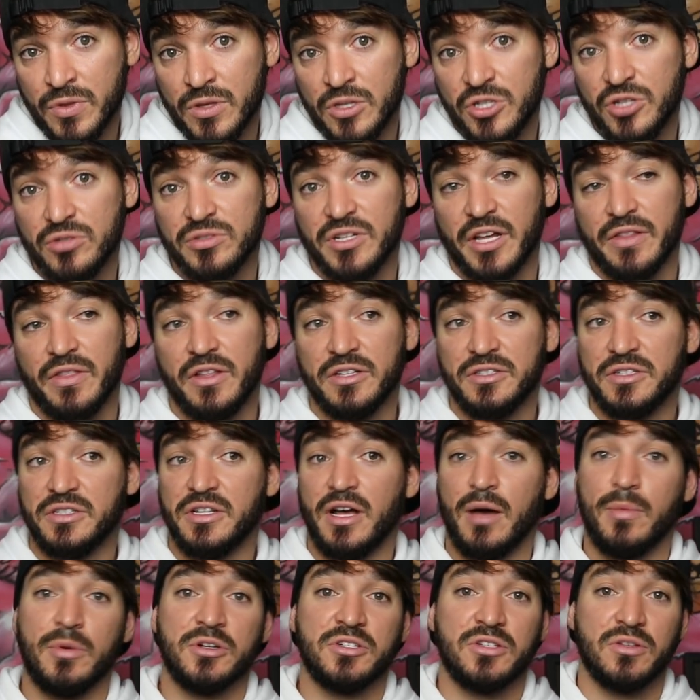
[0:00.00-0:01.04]
She was like, this is
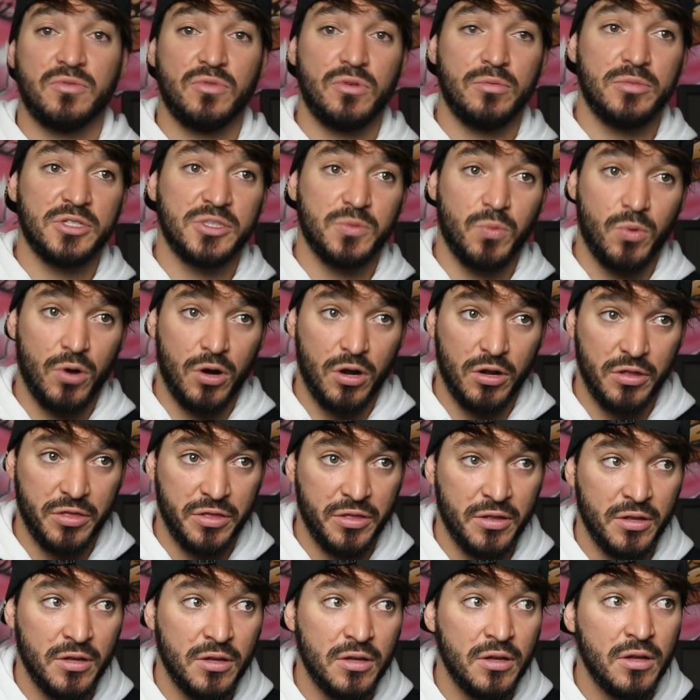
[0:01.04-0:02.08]
how much the room is worth,
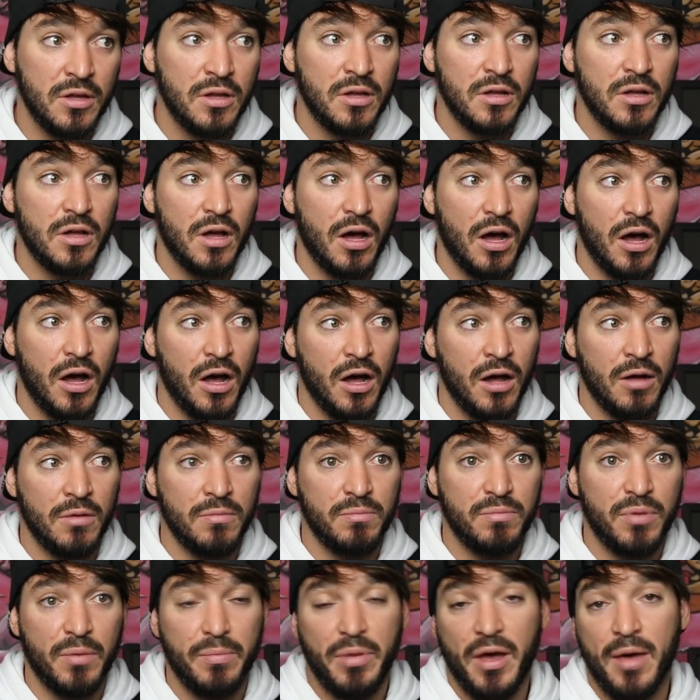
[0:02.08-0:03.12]

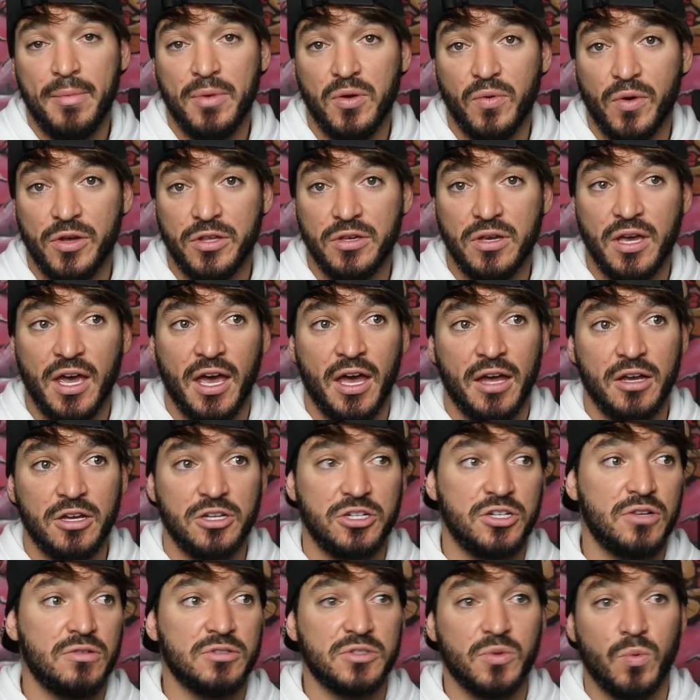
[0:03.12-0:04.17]
but pay me what you can,
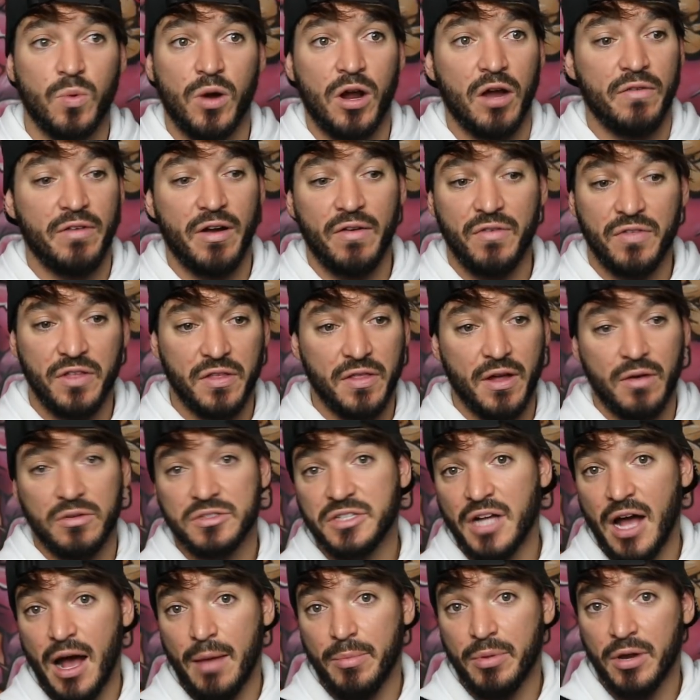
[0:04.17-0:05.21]
because she was aware of everything that
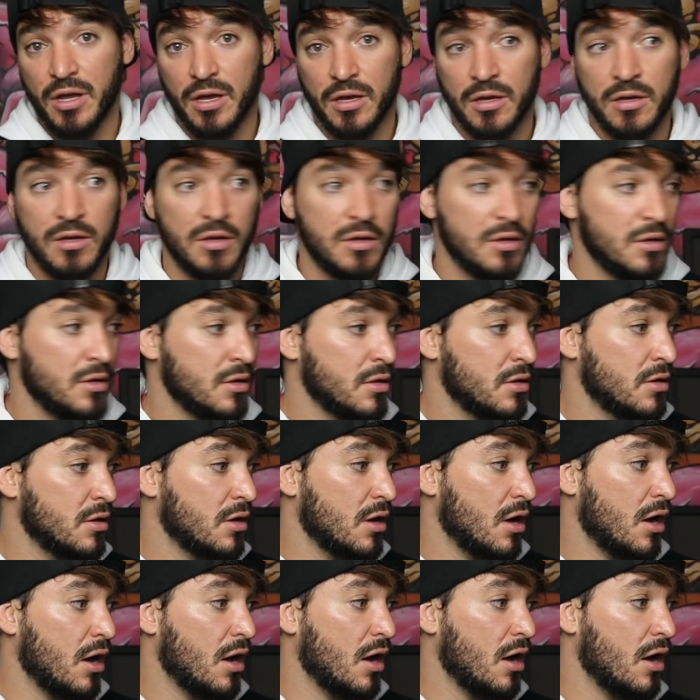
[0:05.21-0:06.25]
was happening
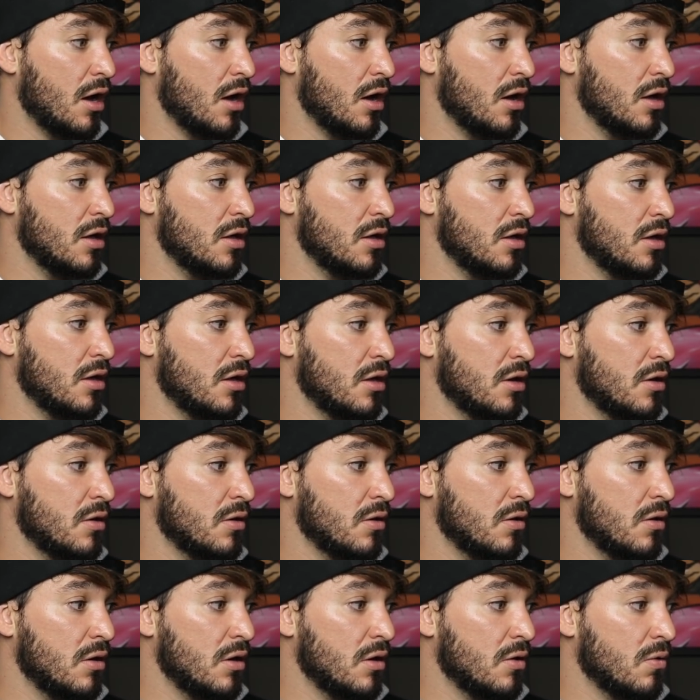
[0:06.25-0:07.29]

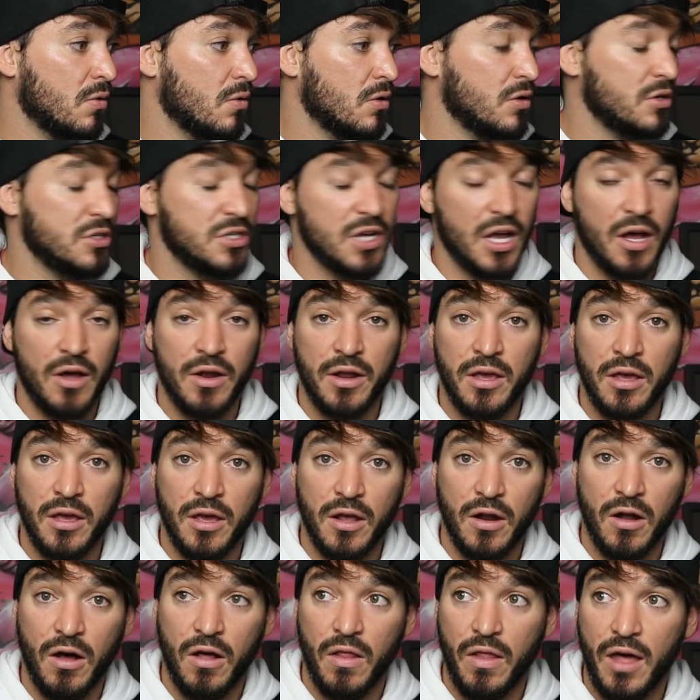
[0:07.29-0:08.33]
in Orange County
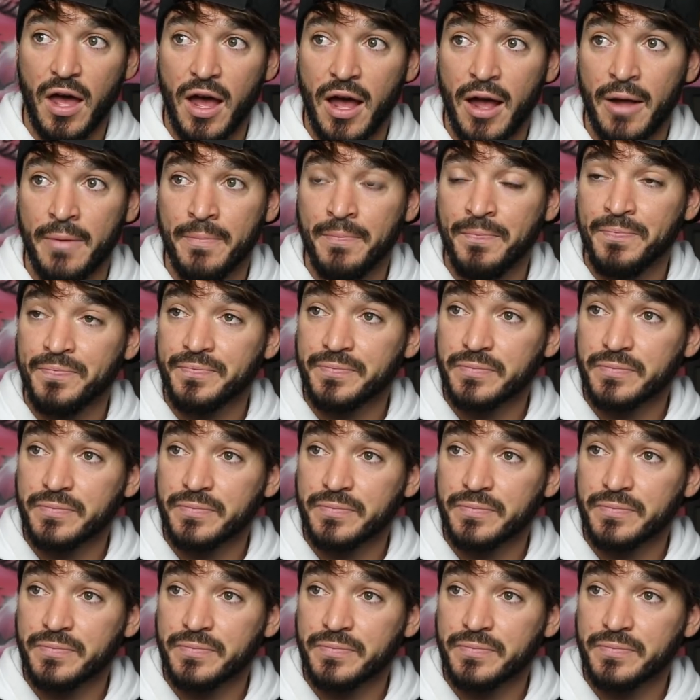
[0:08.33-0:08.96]
and all that.